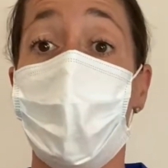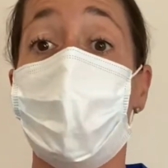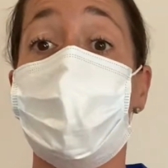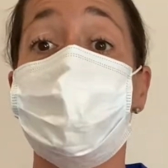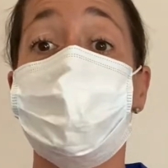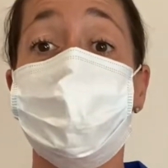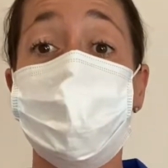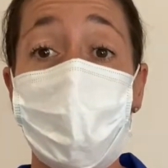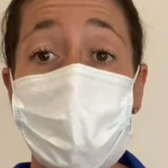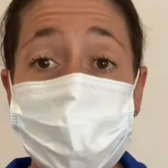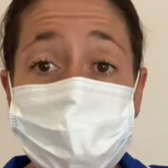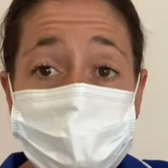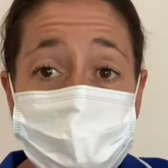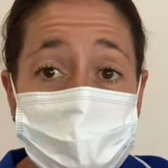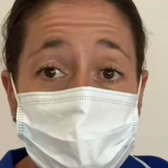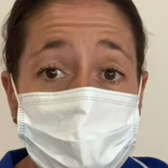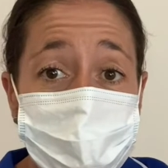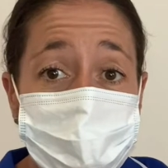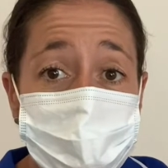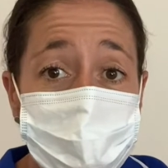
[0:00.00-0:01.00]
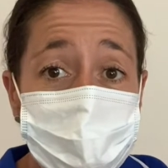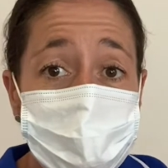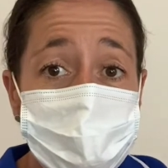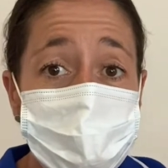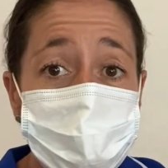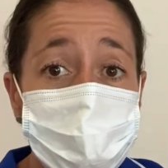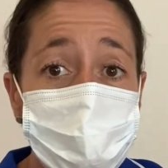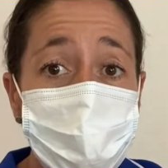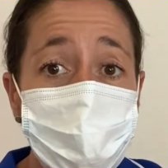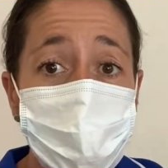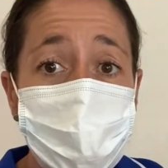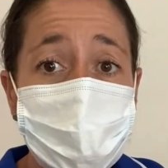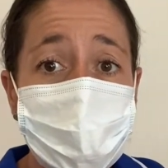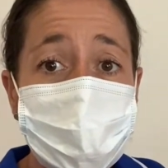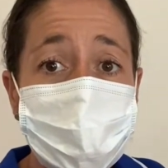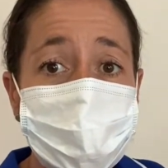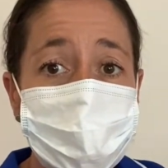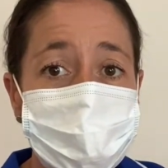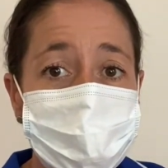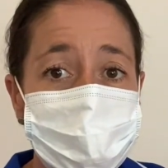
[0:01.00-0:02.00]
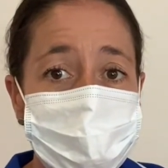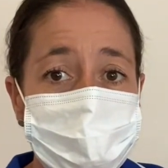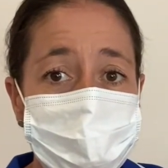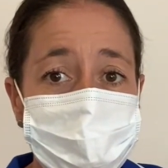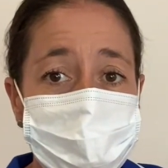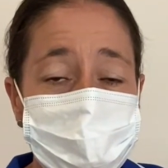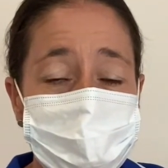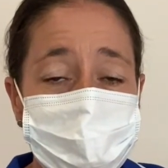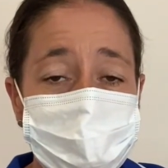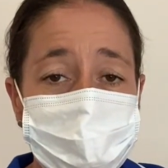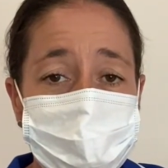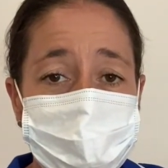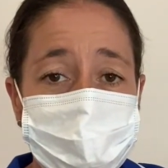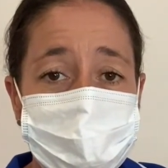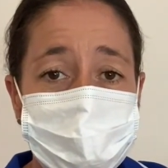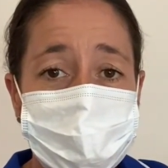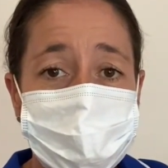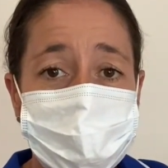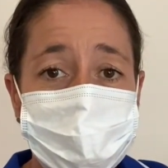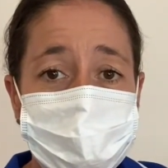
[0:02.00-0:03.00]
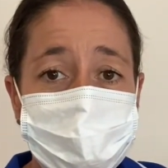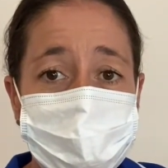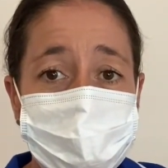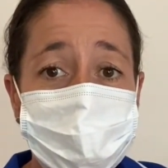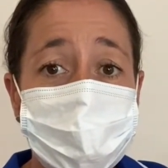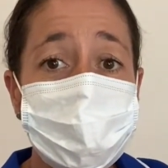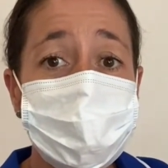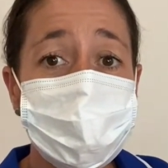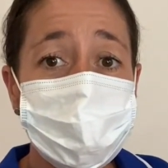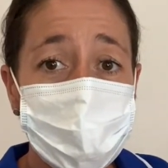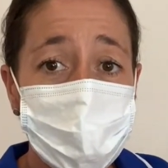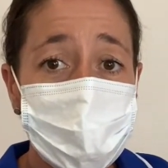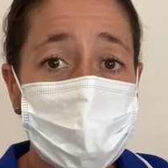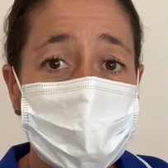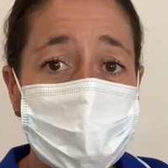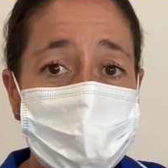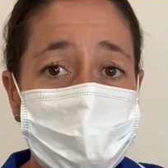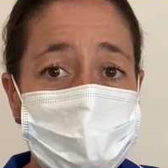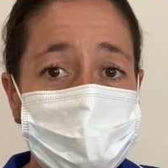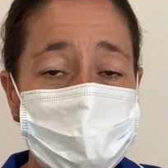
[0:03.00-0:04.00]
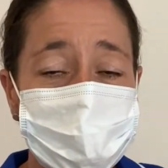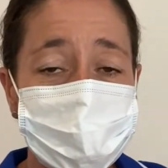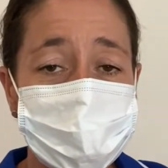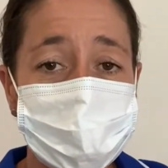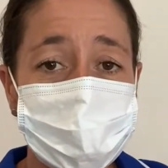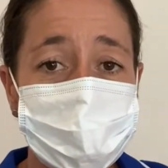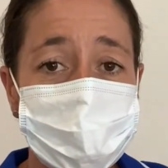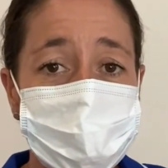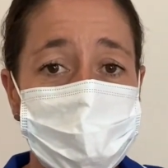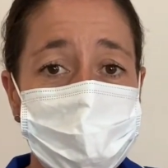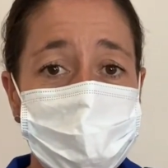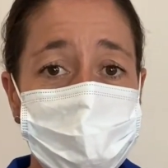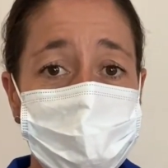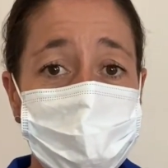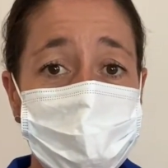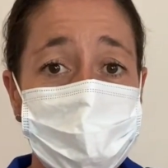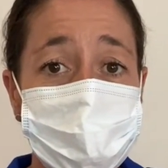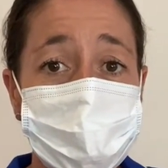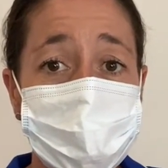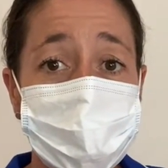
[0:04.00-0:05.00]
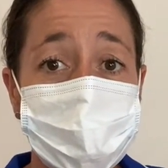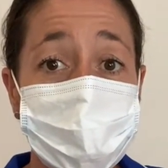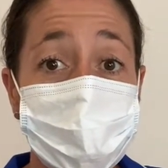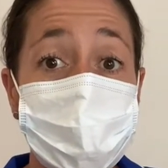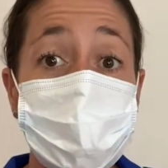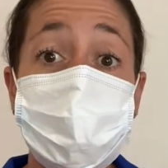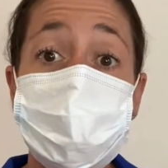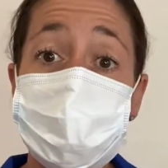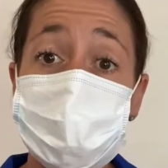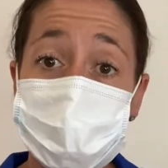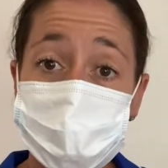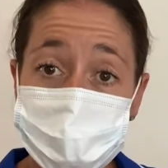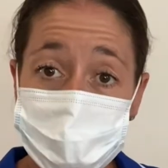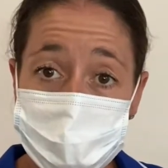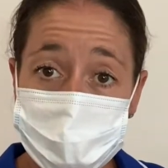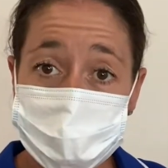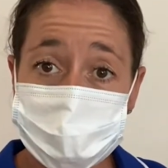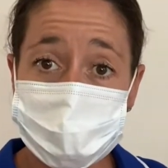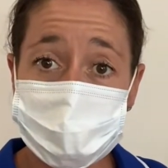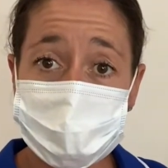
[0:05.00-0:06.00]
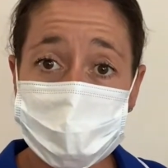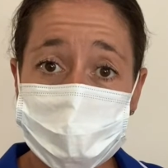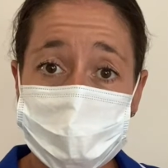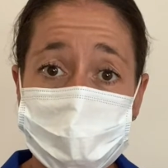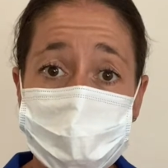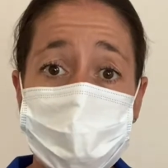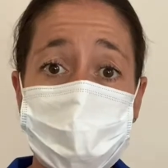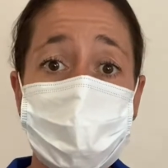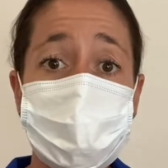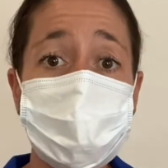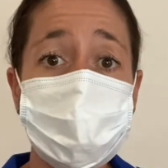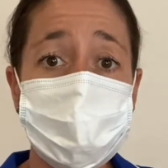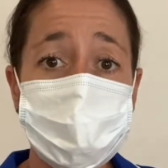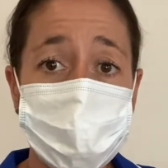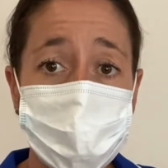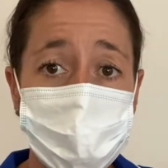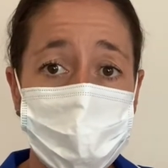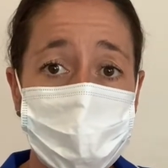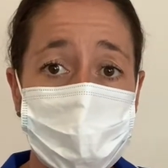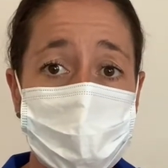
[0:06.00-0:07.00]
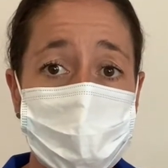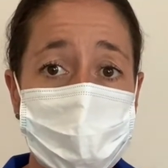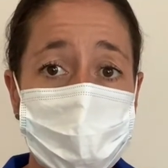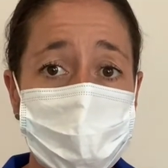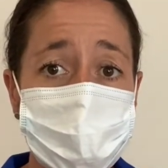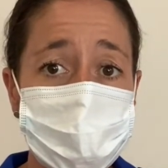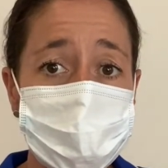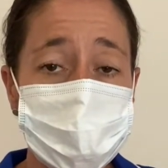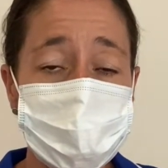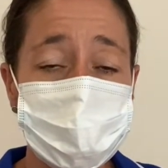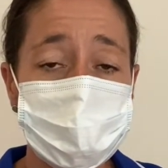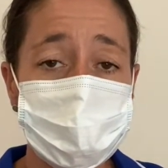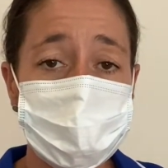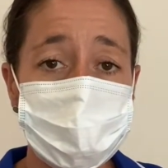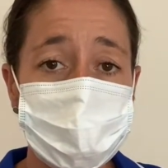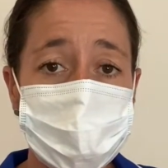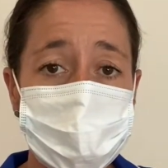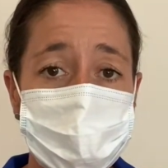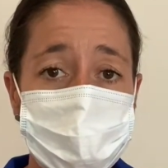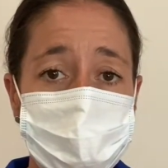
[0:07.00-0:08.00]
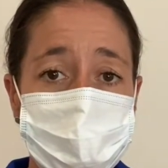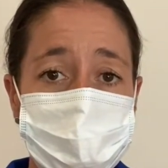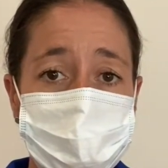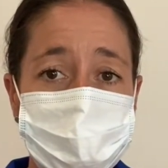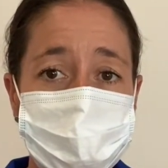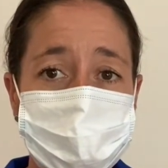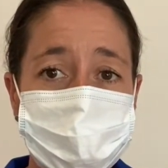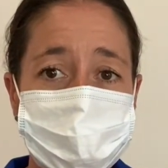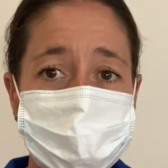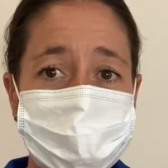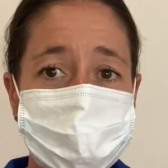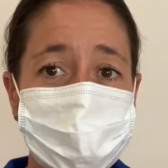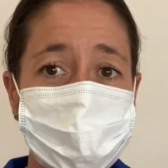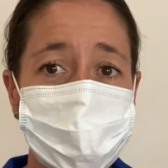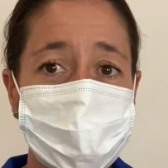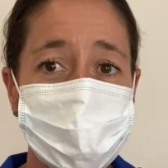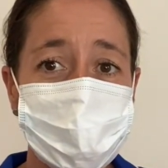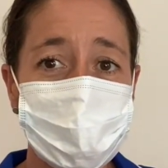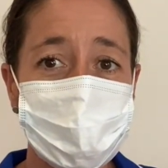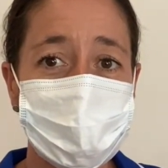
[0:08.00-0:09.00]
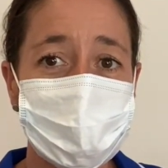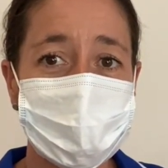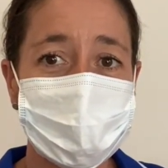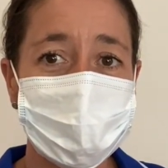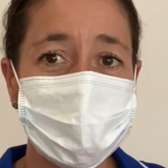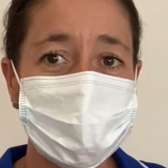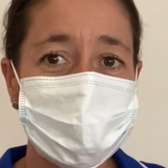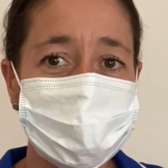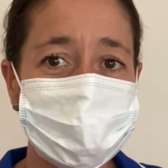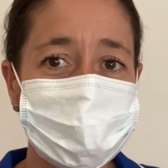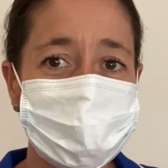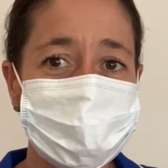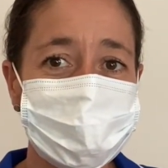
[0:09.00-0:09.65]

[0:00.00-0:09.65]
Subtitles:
Time to go to the toilet. Toilet. Do you want to go to the toilet? Toilet.